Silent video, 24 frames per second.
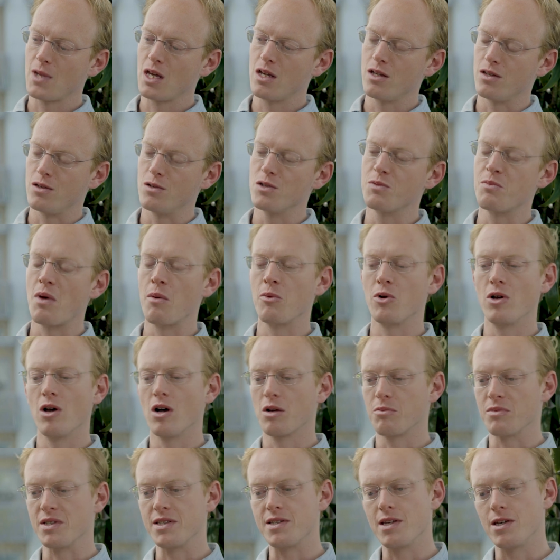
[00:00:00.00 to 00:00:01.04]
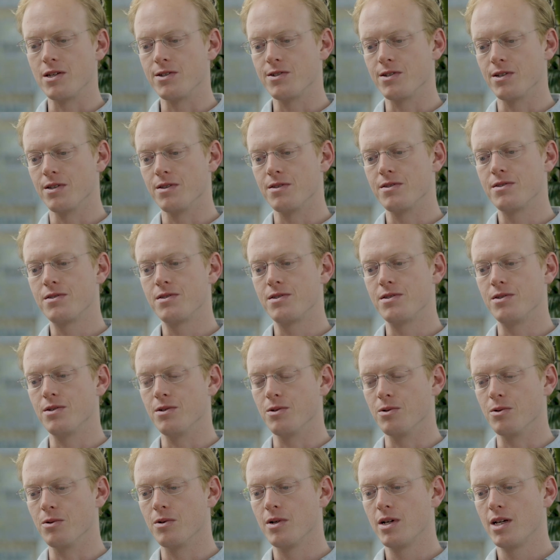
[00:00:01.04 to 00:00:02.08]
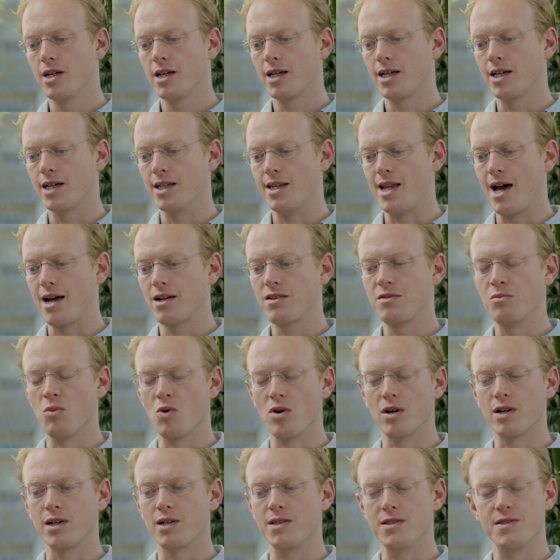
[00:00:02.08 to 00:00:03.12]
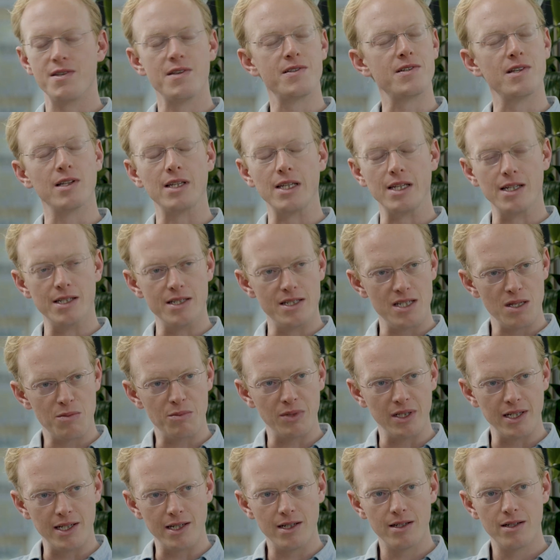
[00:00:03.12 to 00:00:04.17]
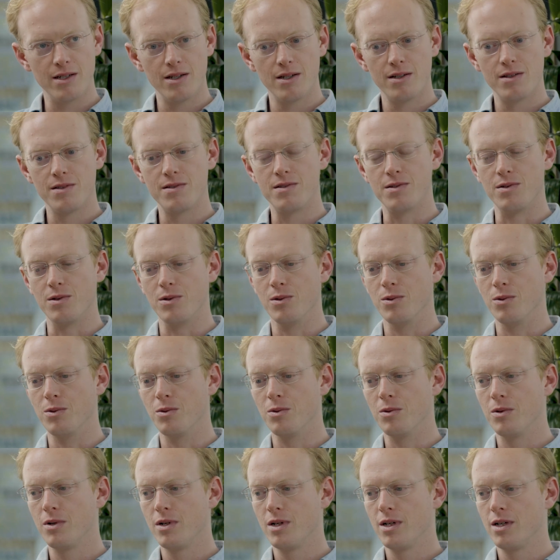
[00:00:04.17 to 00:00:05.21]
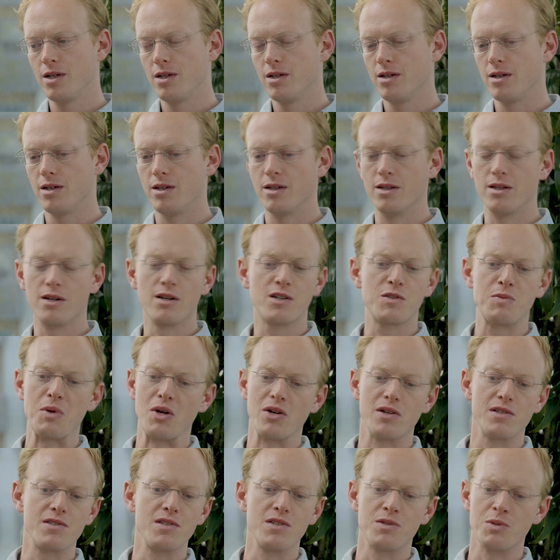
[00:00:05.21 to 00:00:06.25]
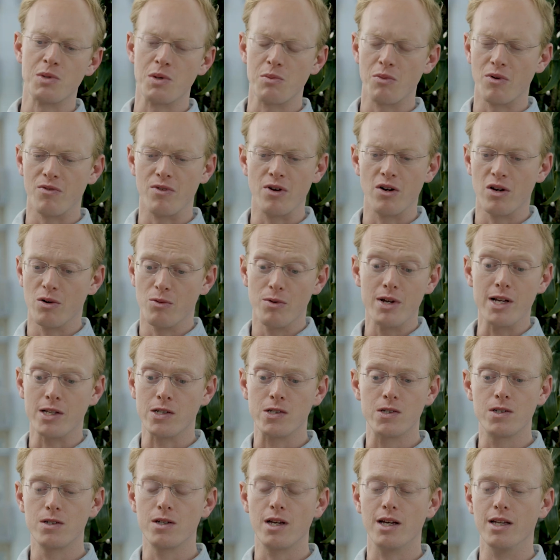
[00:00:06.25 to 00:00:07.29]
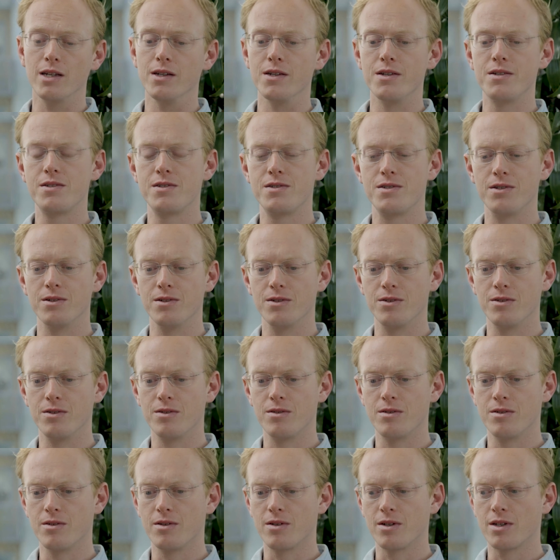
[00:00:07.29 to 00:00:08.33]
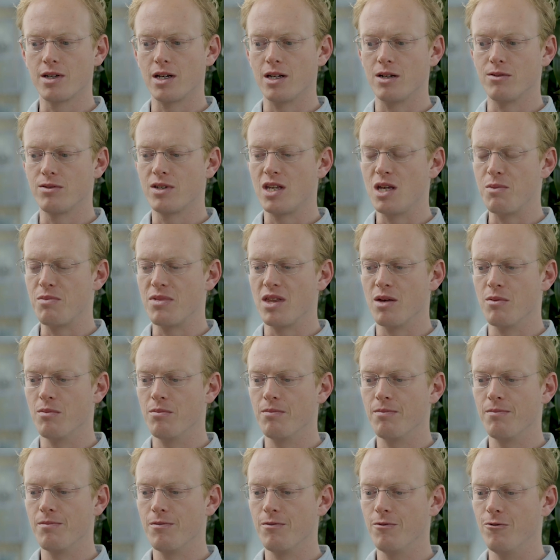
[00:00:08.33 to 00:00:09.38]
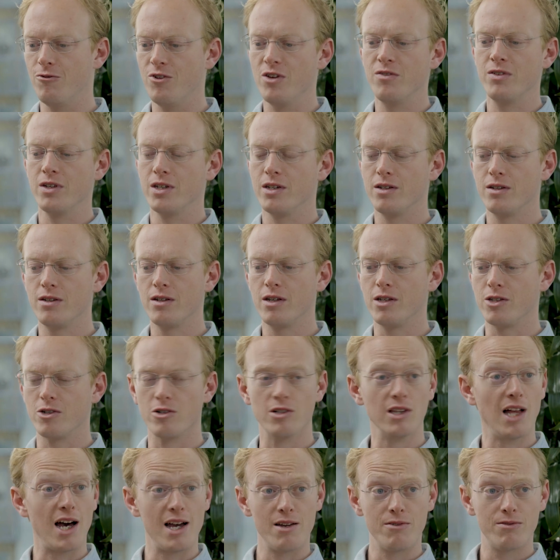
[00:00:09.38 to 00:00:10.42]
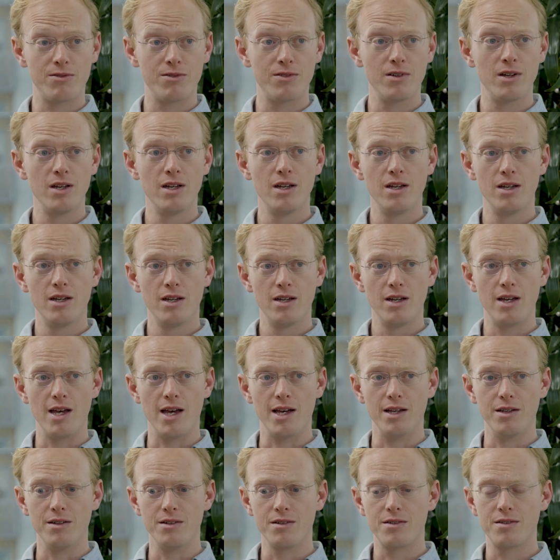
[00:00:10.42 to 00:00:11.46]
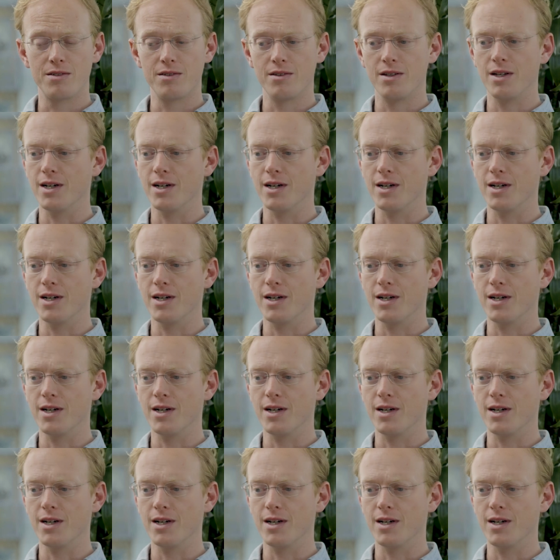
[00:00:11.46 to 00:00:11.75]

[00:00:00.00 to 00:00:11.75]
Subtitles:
use memory augmentation to connect more consistently and deeply to experiences that were very rich and to kind of keep them vivid in your life, and